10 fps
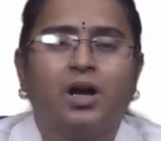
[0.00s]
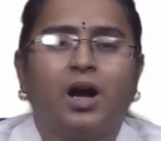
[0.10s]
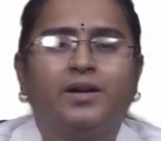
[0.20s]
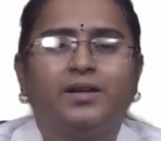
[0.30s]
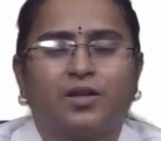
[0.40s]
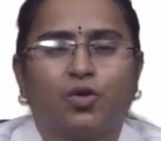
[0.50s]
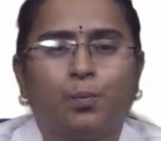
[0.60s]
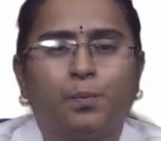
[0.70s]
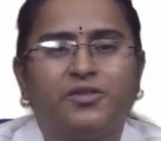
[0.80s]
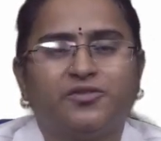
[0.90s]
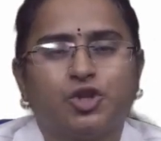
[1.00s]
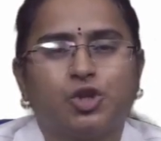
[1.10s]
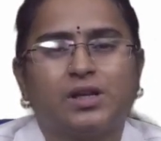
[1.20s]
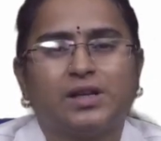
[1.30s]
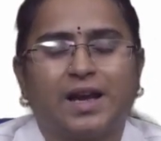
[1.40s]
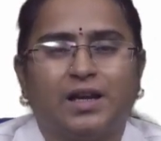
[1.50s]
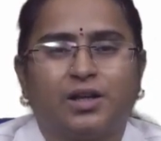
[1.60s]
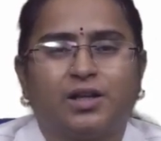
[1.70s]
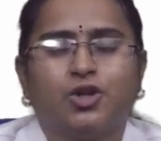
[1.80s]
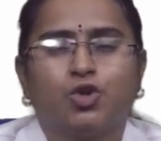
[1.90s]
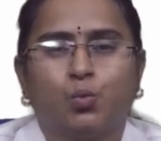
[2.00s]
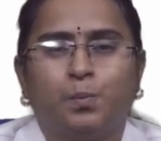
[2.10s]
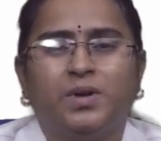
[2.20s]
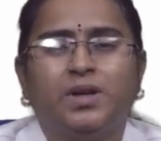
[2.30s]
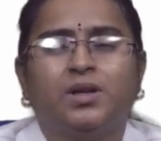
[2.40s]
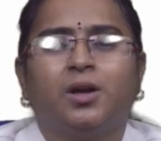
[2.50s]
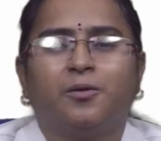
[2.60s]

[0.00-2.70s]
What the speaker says: and superficial calculus should be